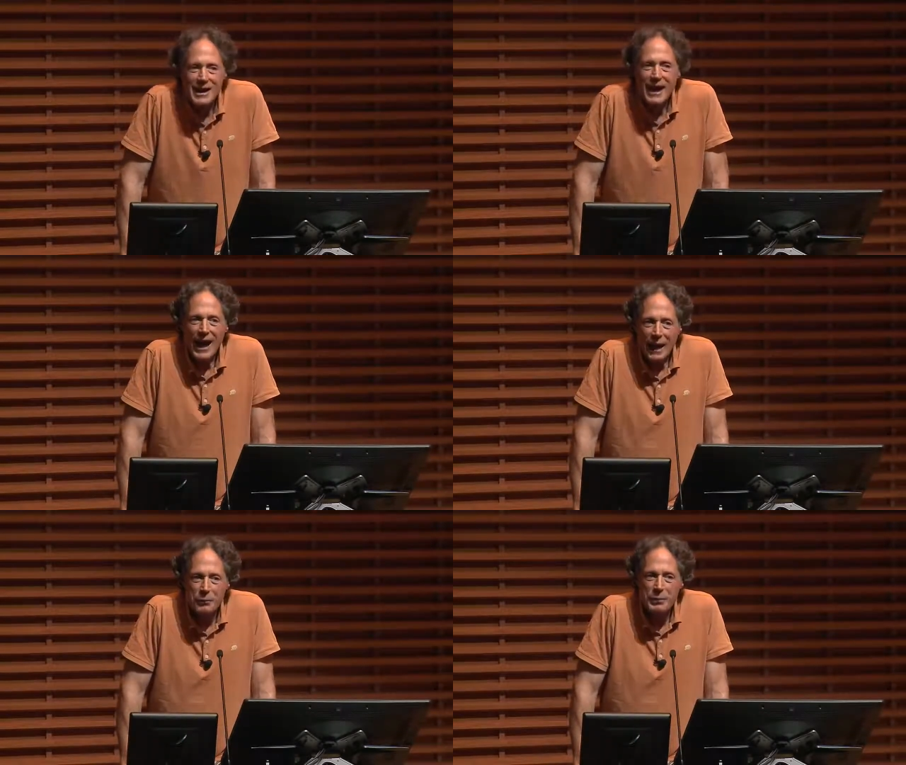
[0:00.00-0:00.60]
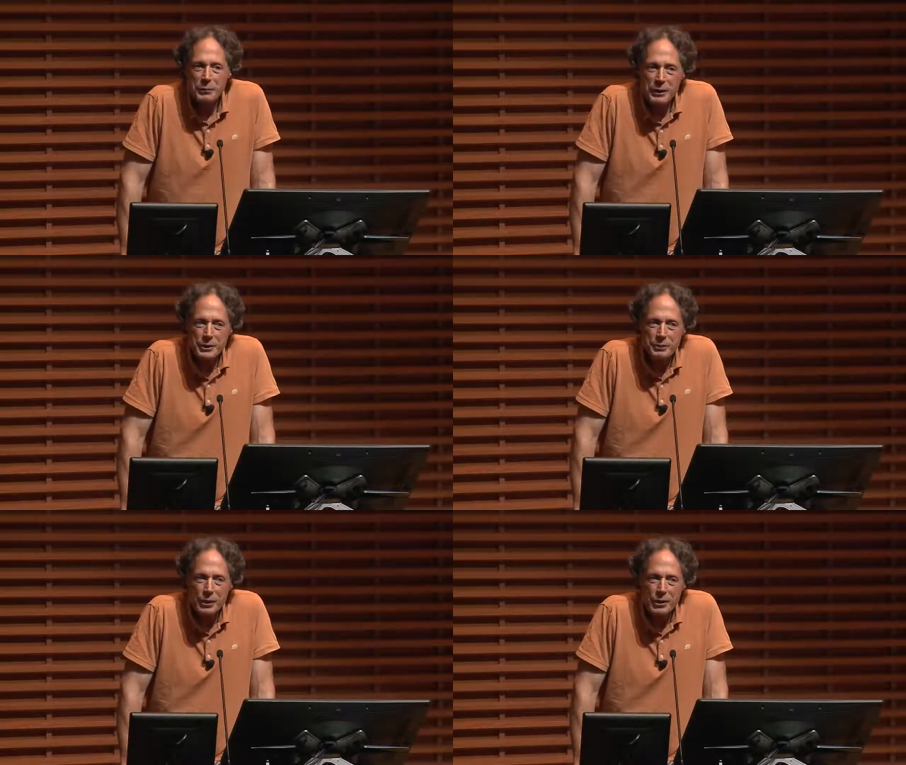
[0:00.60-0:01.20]
happy
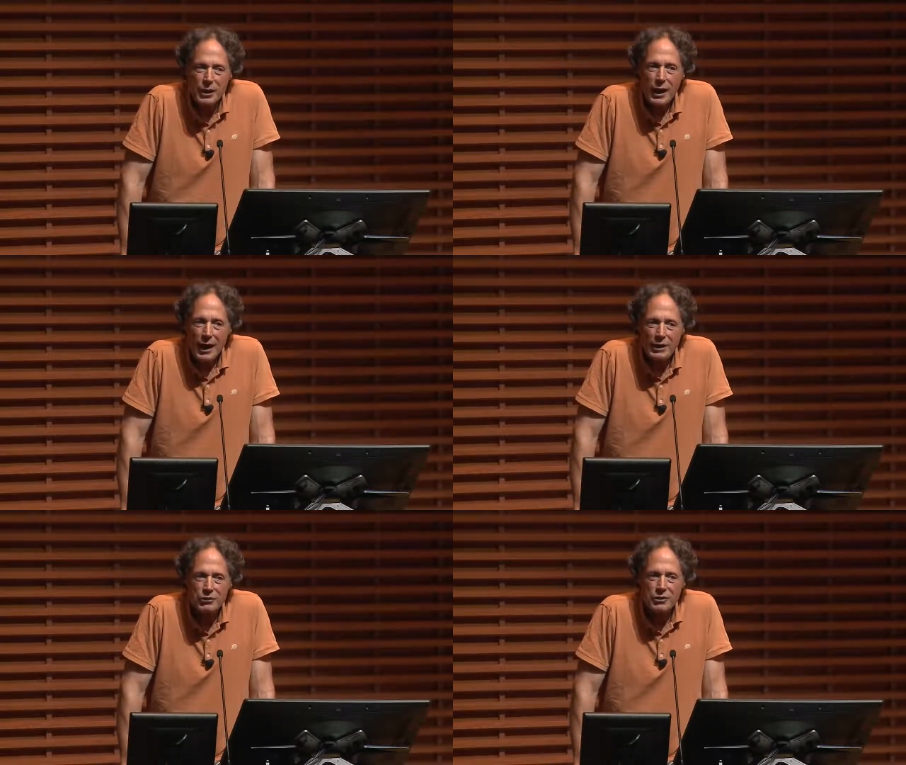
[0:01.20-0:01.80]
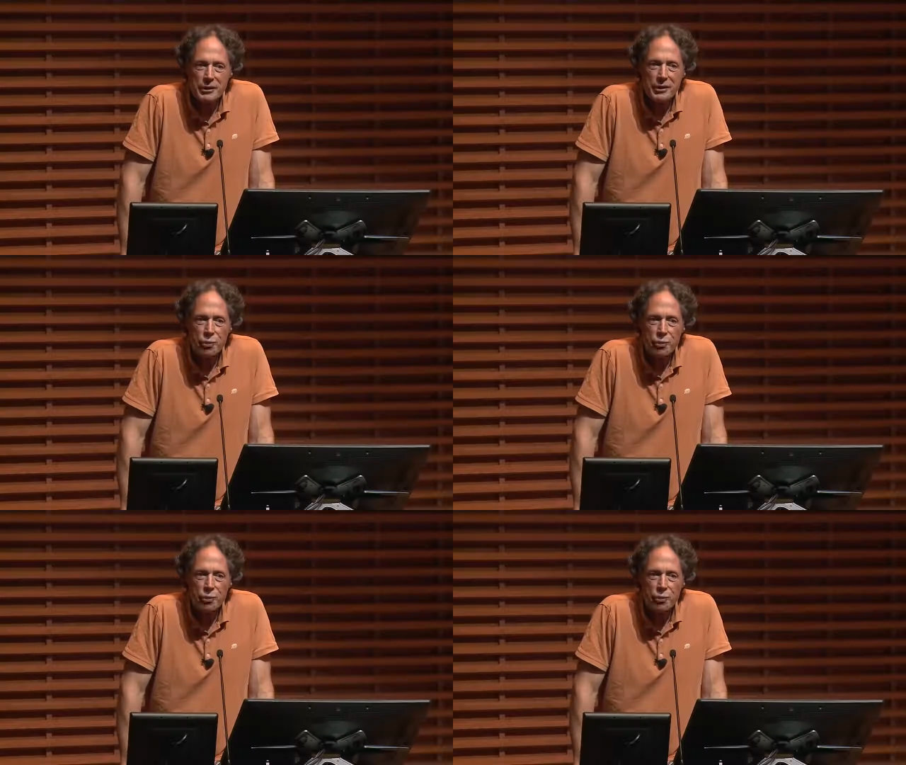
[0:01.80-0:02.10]
people actually